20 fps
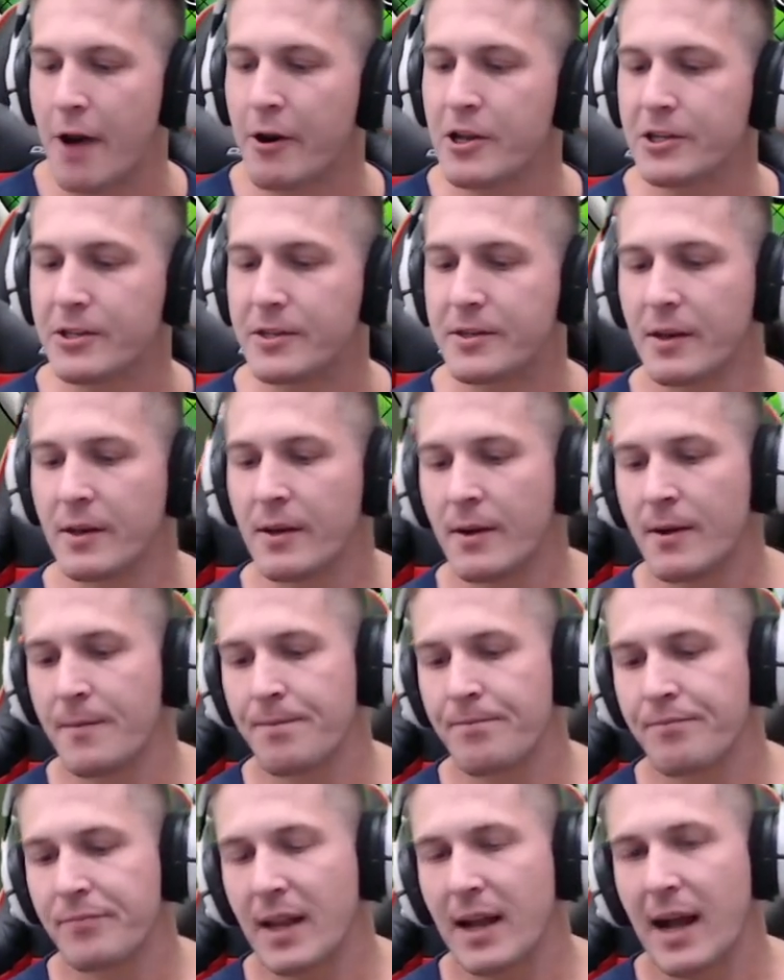does...
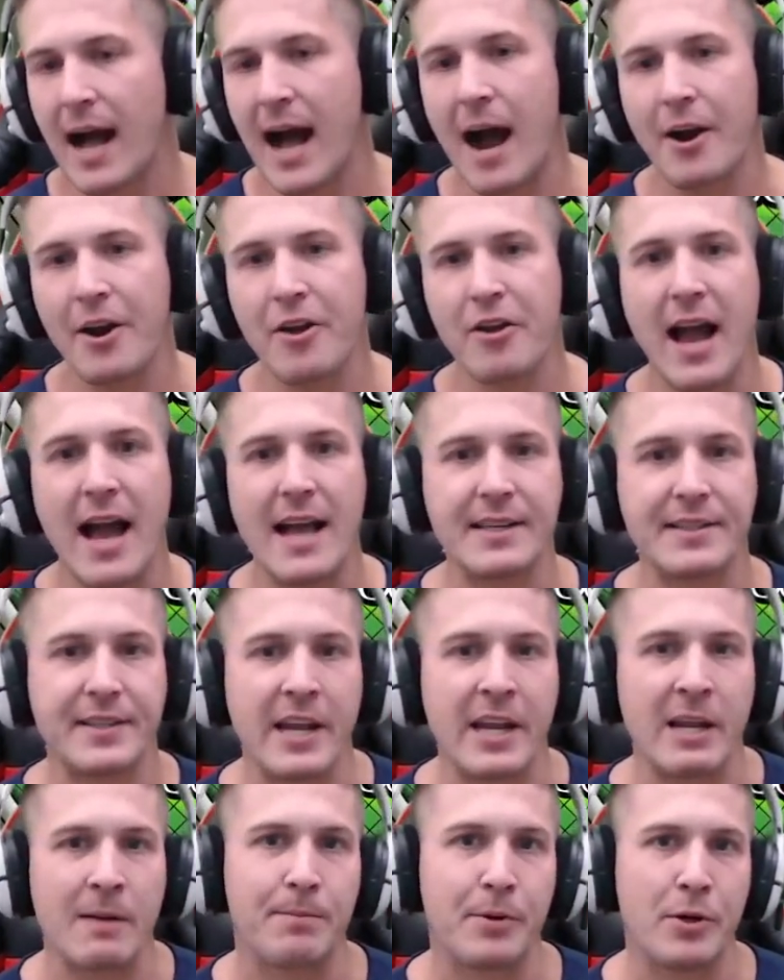How do you guys
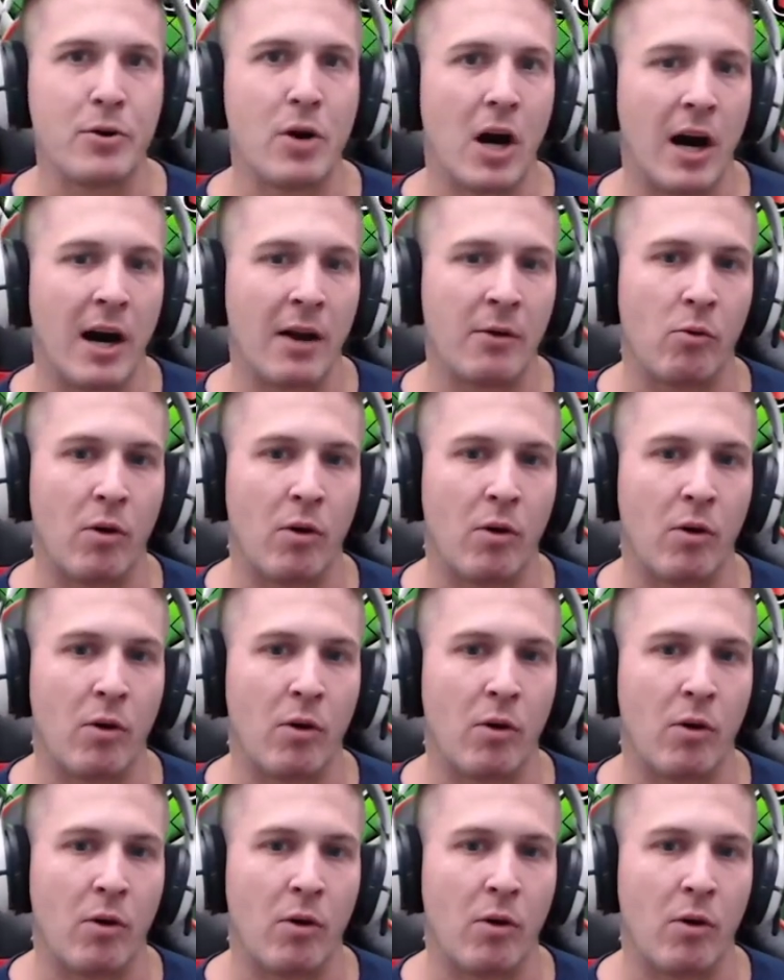think Buhan